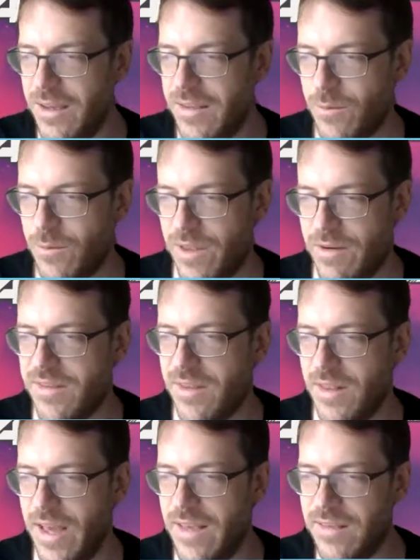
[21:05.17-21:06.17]
So whether it's
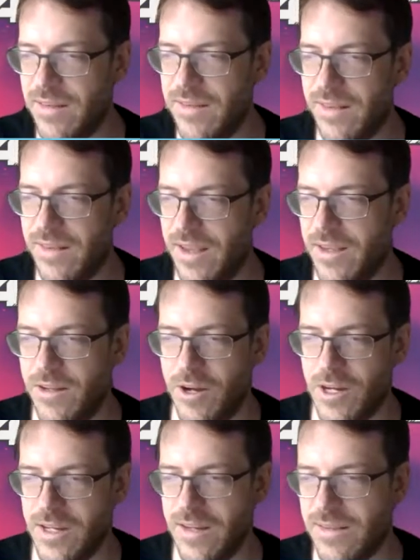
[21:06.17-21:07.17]
a license like
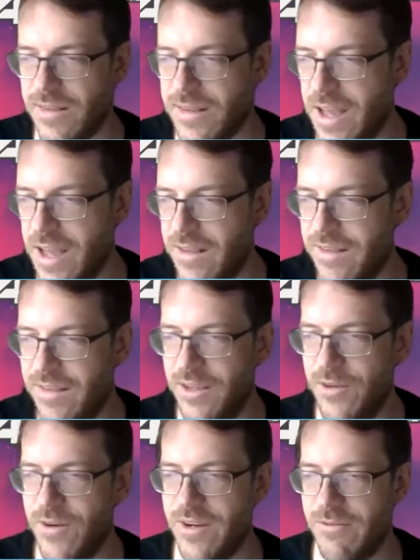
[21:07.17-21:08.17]
Guardians of the
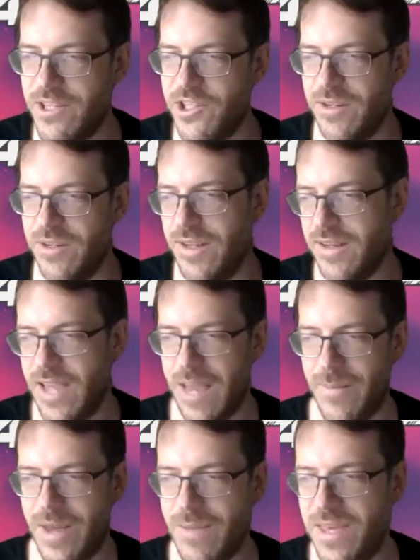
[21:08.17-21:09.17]
Galaxy or an original
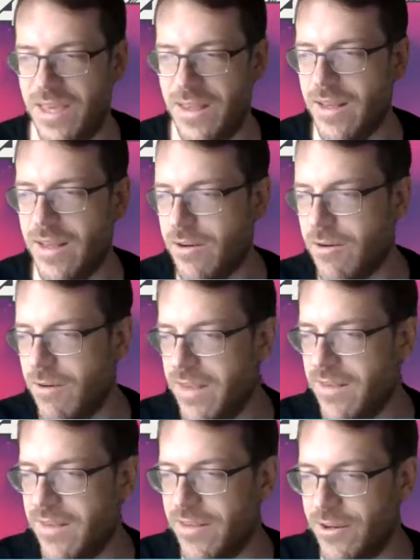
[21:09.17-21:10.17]
game IP like
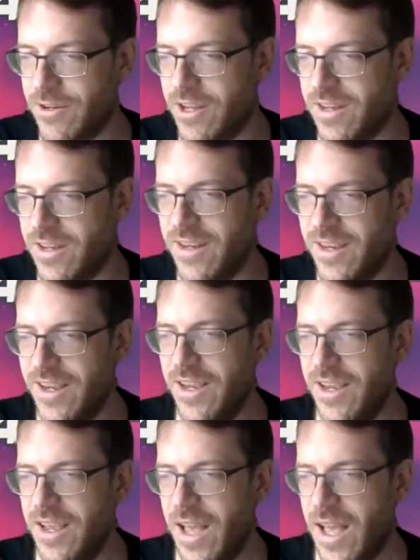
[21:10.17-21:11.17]
Horizon Zero Dawn,
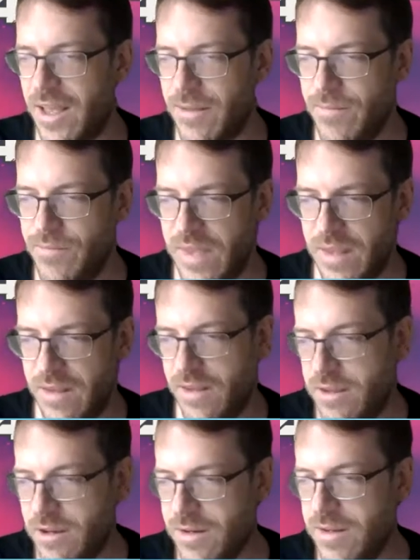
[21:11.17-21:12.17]

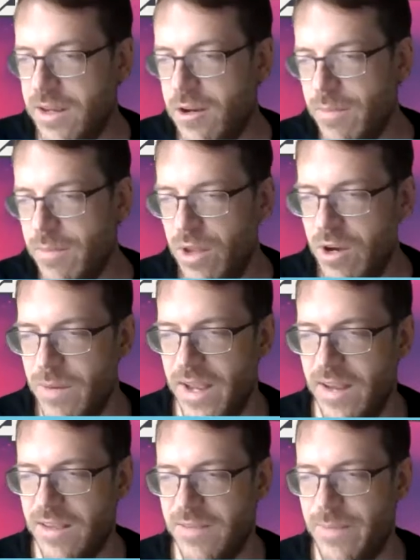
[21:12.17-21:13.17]
your employer
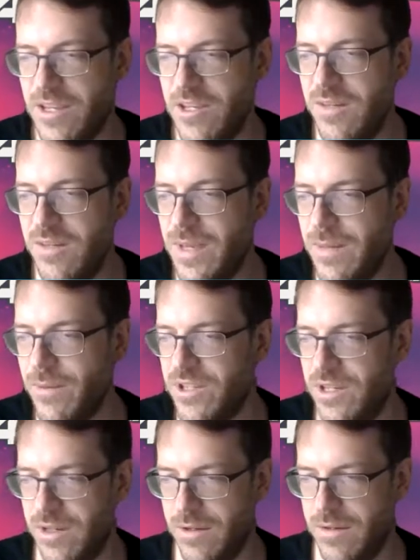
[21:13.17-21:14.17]
might expect you to be able
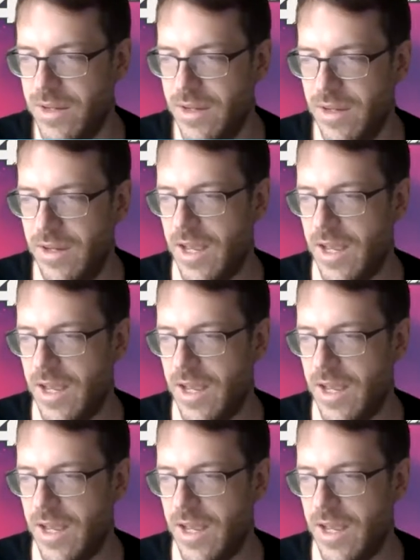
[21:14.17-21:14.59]
to